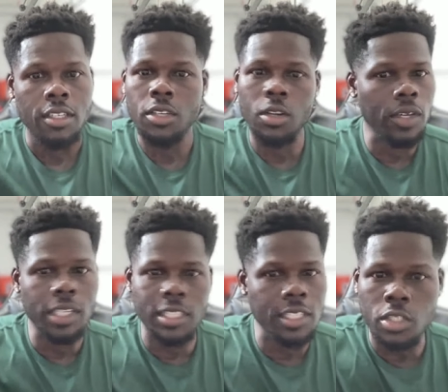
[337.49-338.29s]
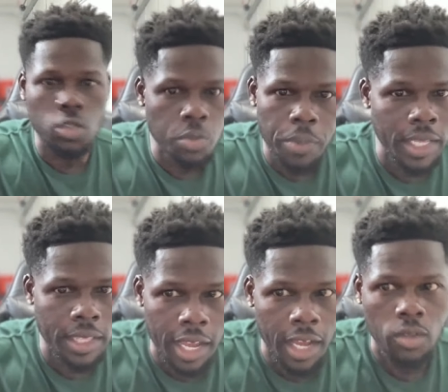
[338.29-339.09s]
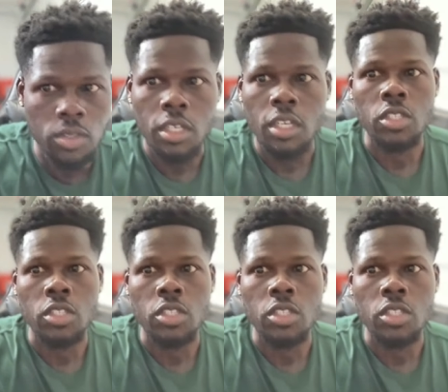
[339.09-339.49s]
You don't get to disrespect the house.